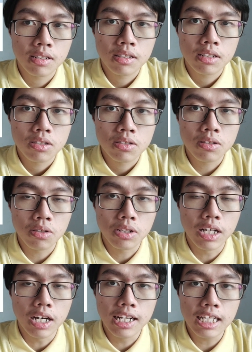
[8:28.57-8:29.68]
So the
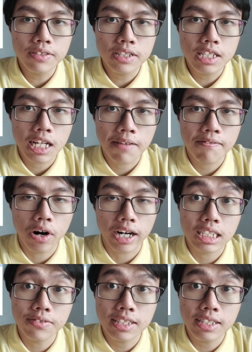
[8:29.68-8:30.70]
earliest finish time for activity